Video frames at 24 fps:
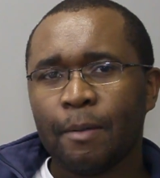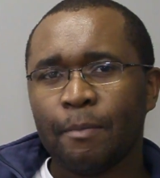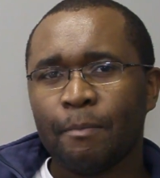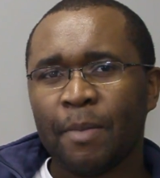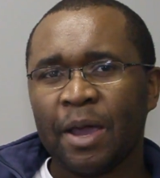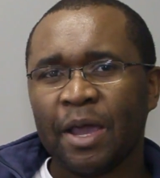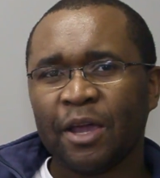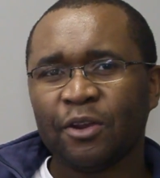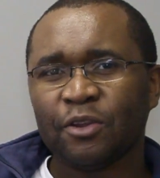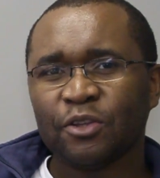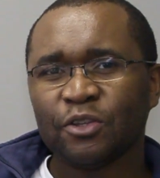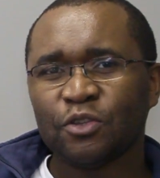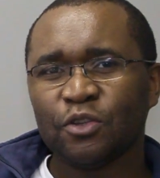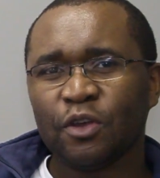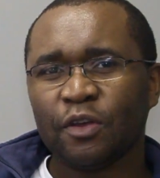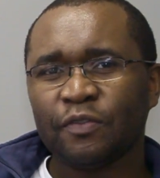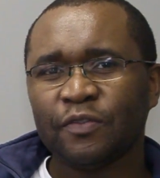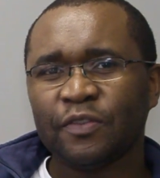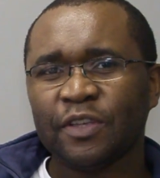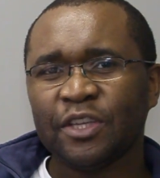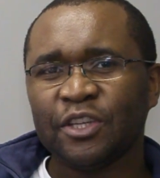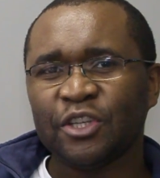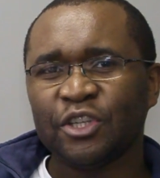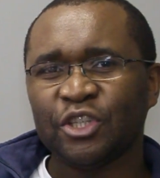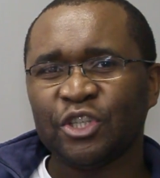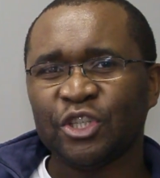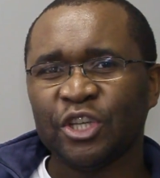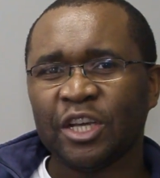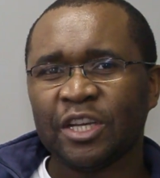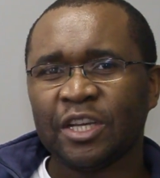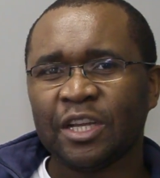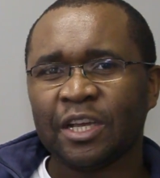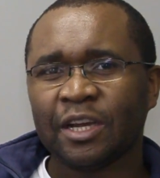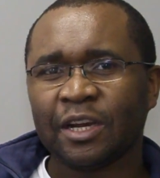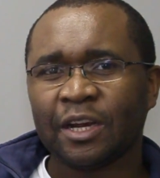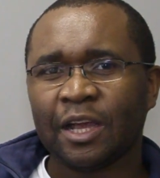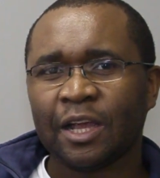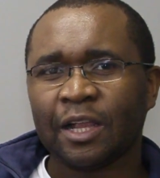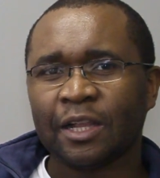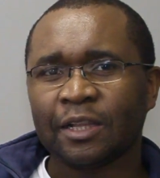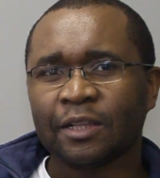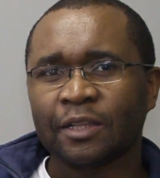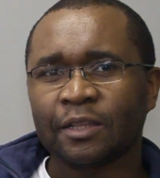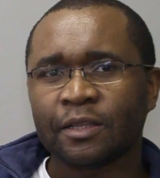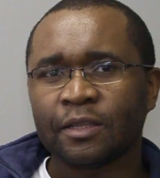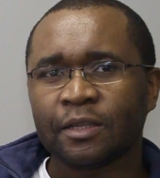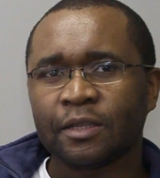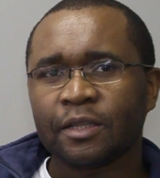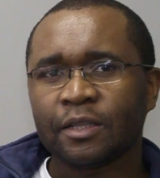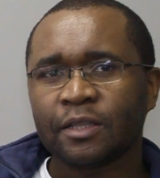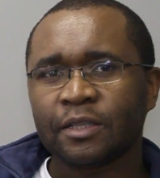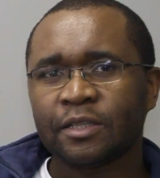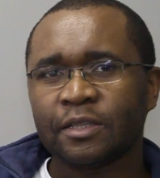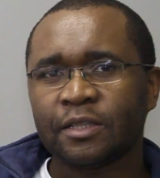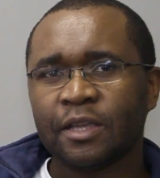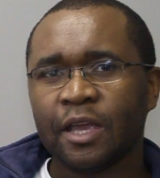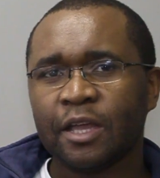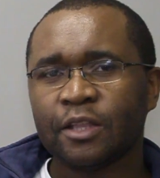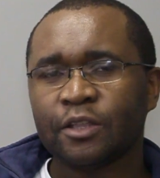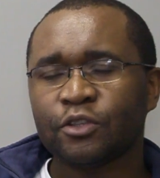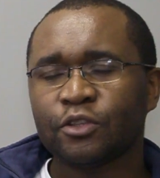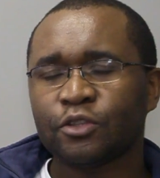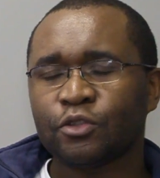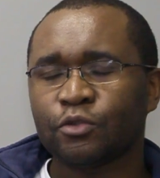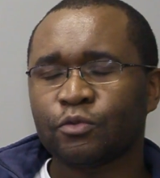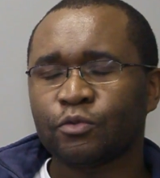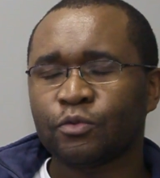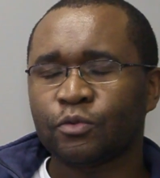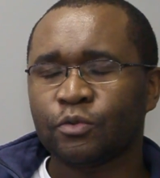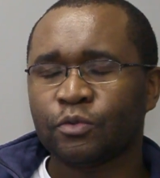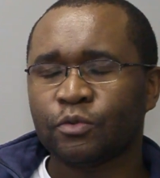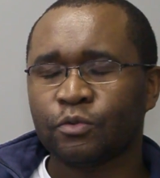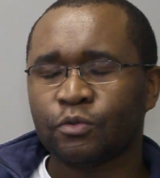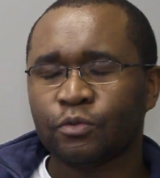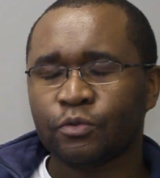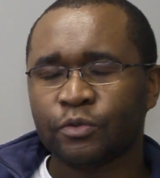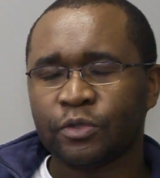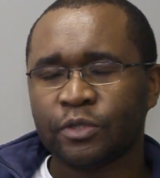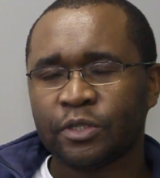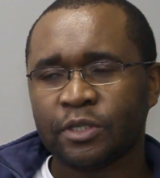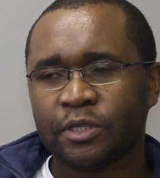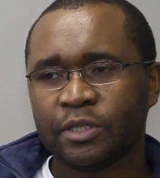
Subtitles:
Microsoft in general tends to